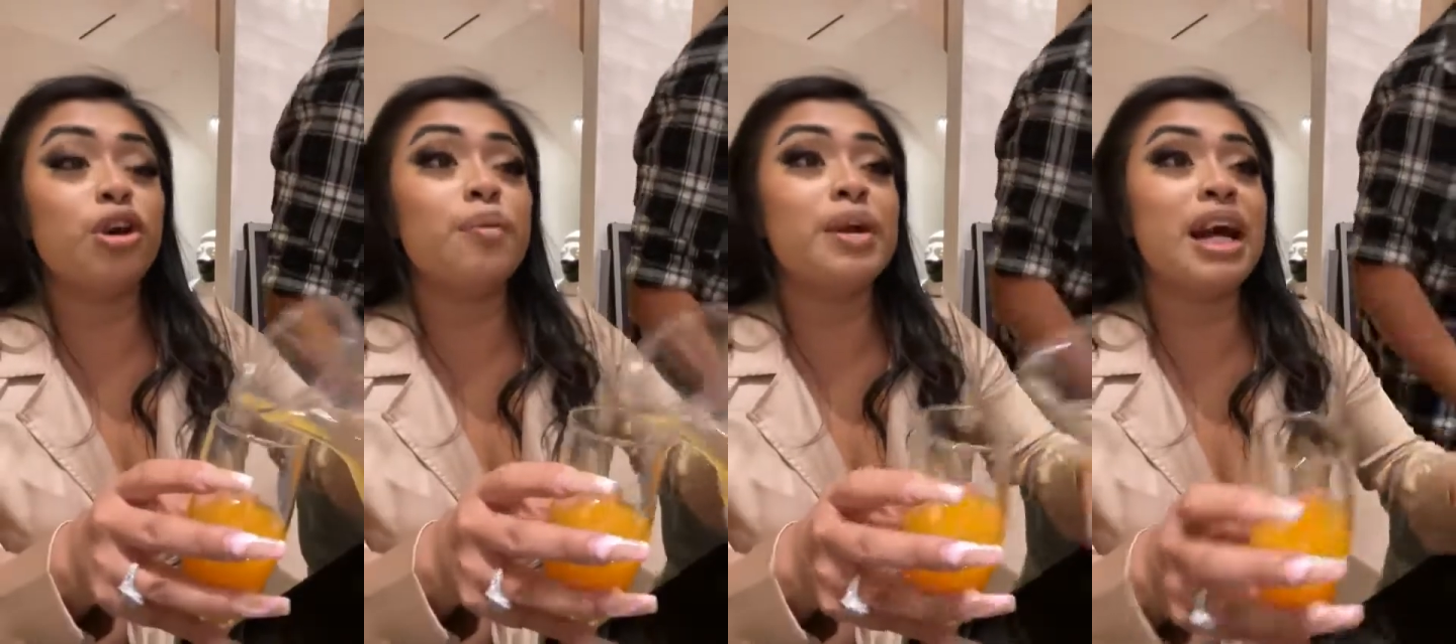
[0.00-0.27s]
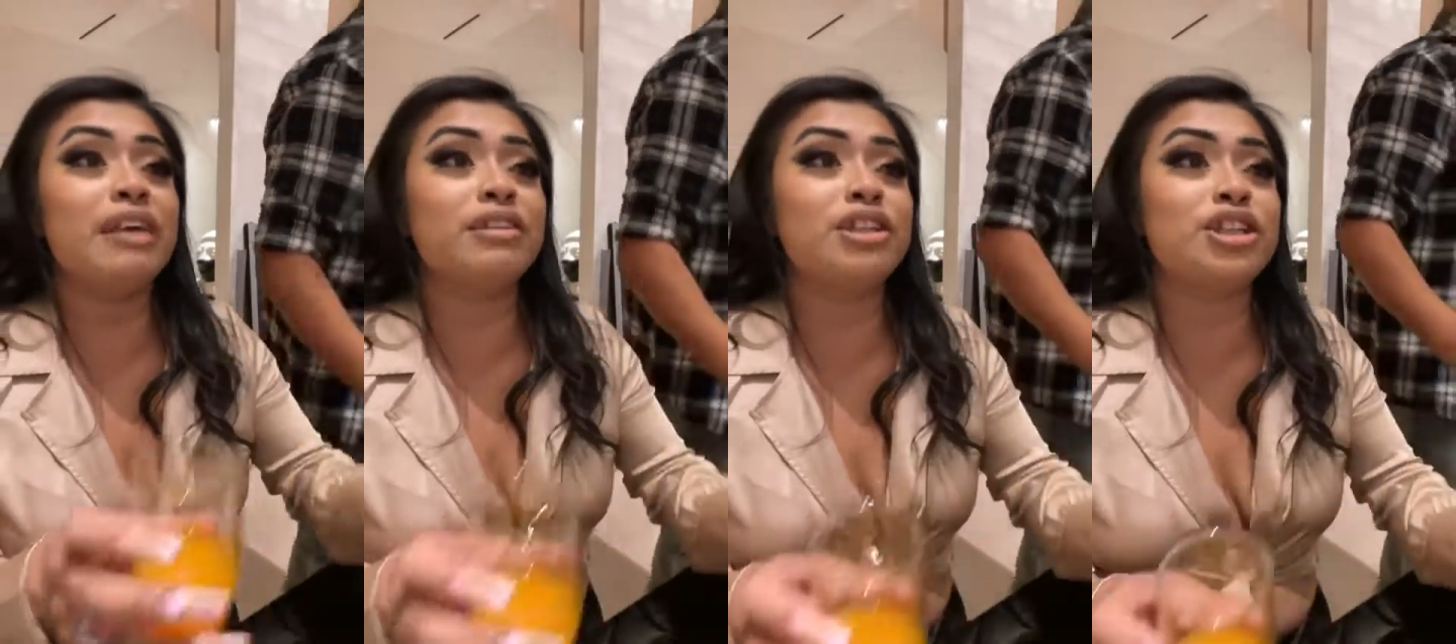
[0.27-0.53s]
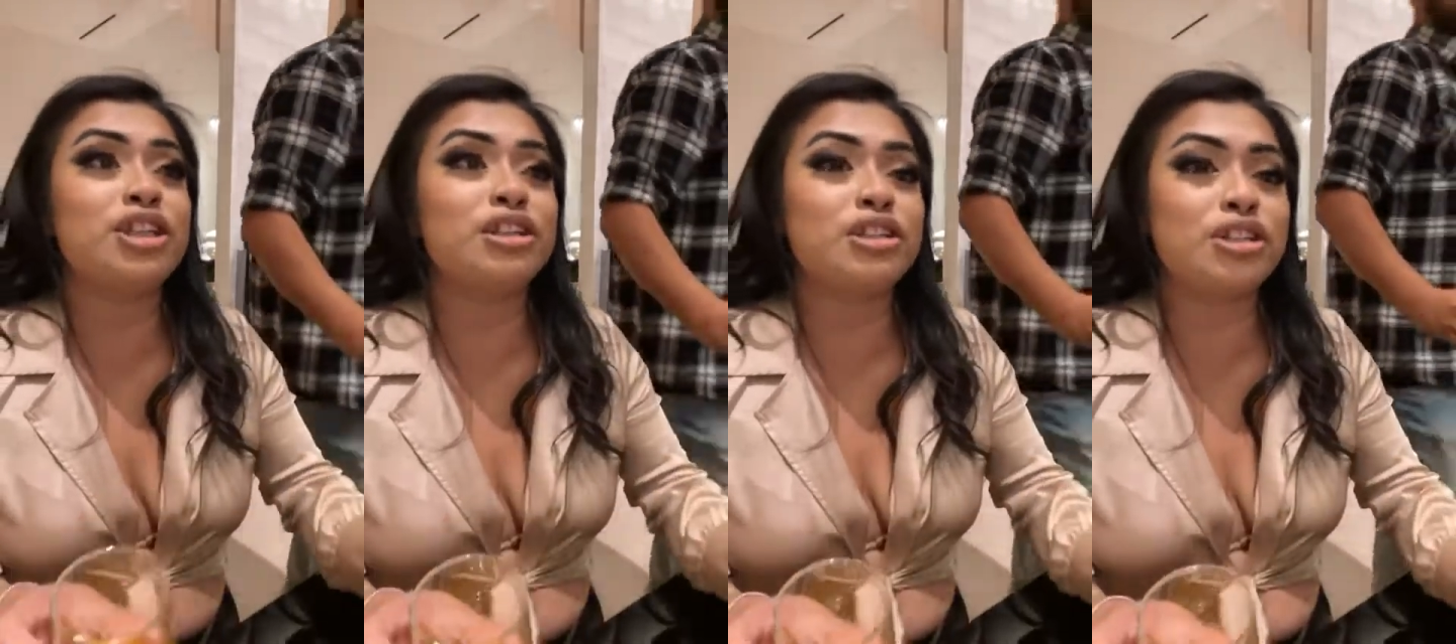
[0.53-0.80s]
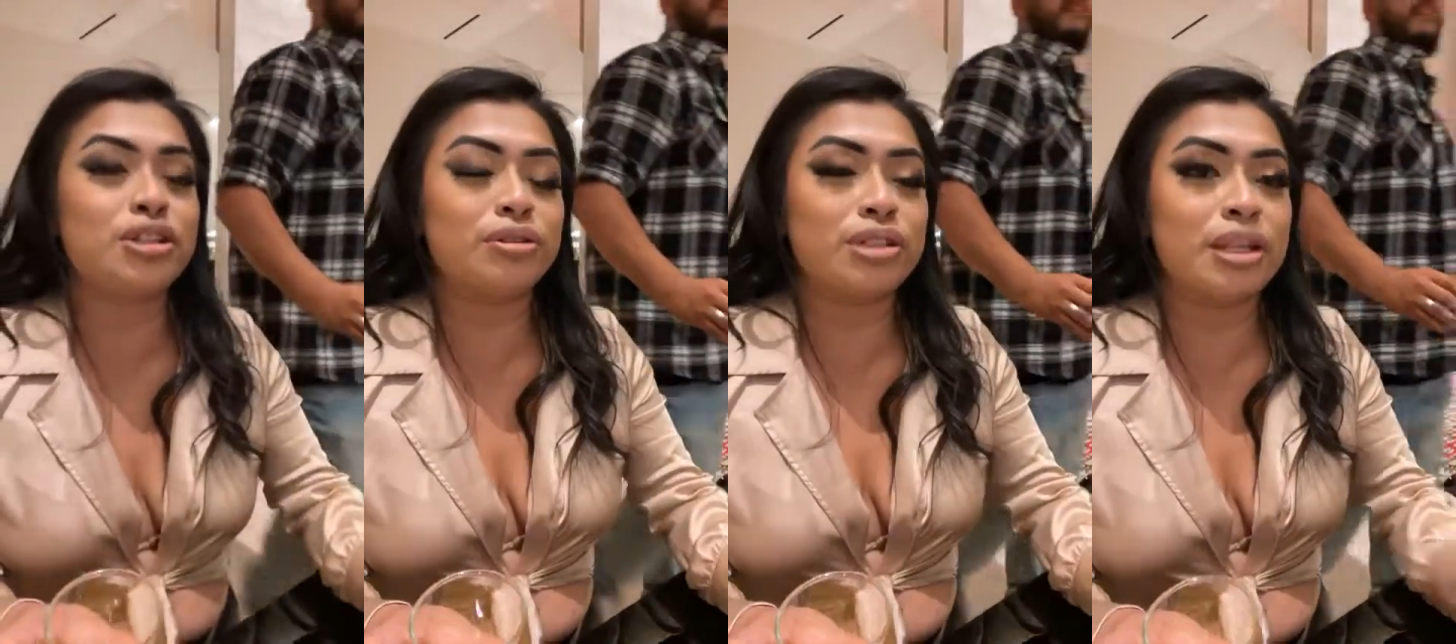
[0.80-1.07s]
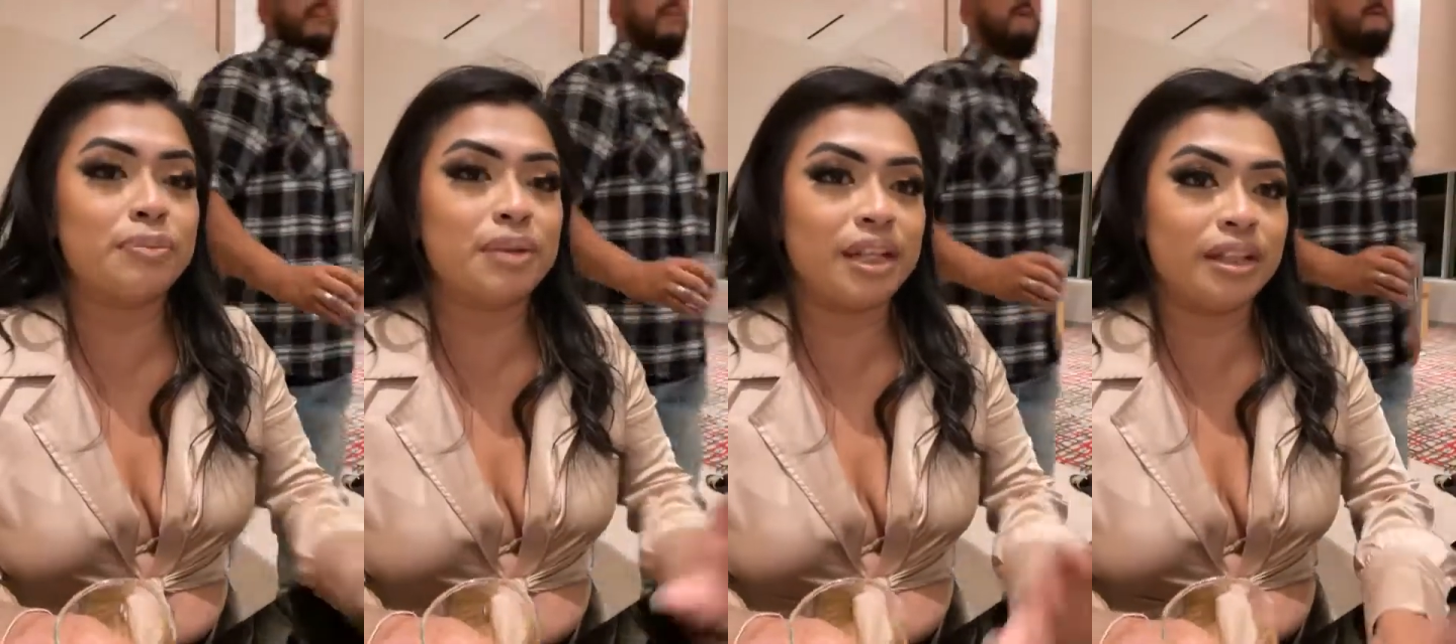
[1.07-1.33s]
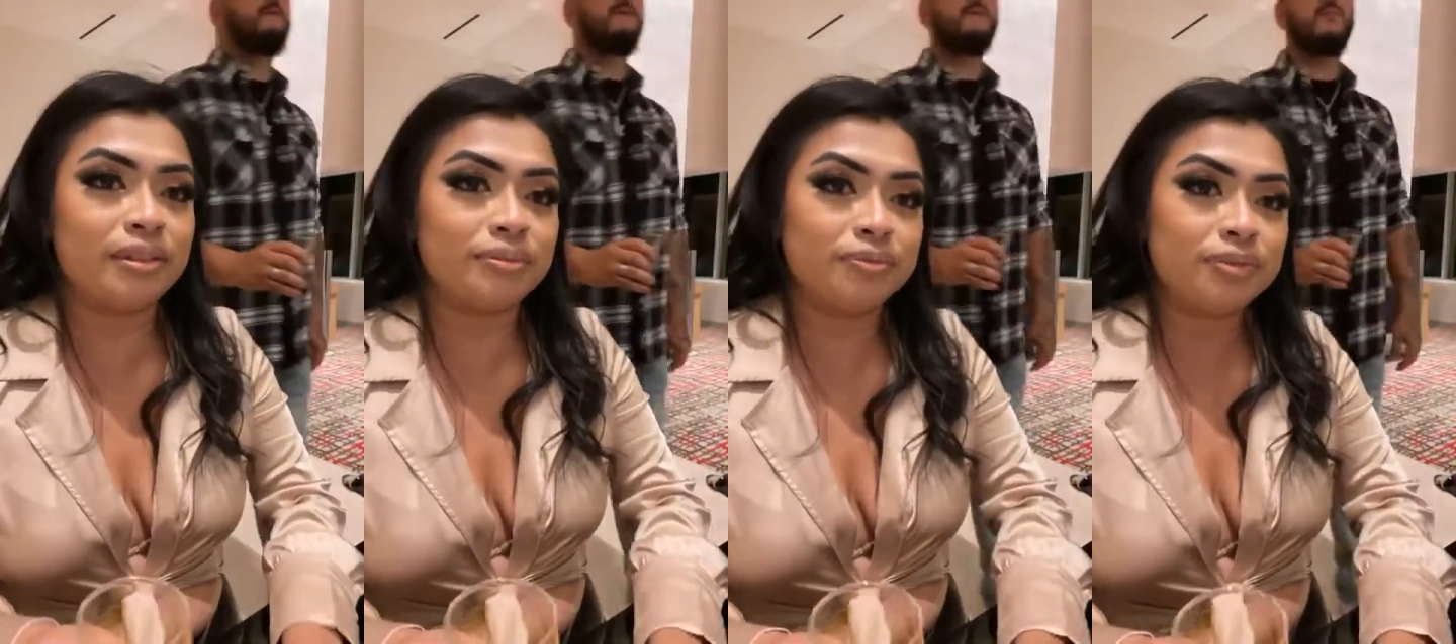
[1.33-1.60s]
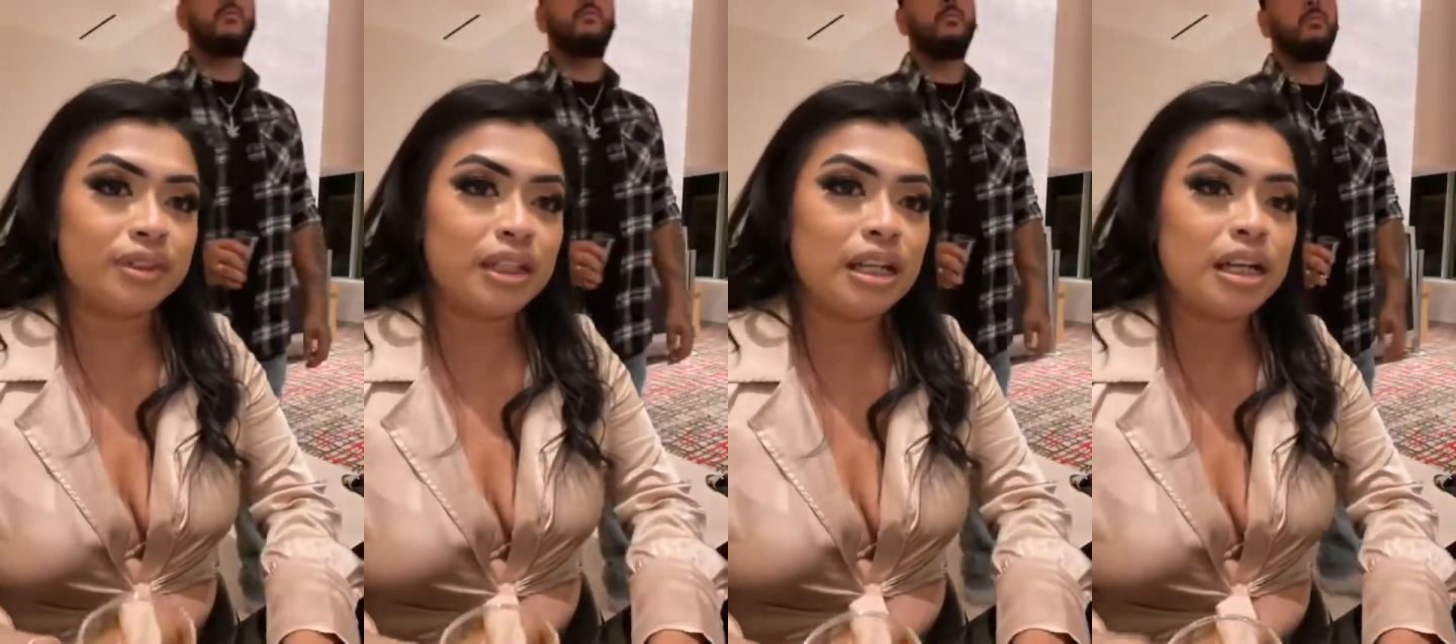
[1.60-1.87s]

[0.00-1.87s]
No, we have to cheers to something.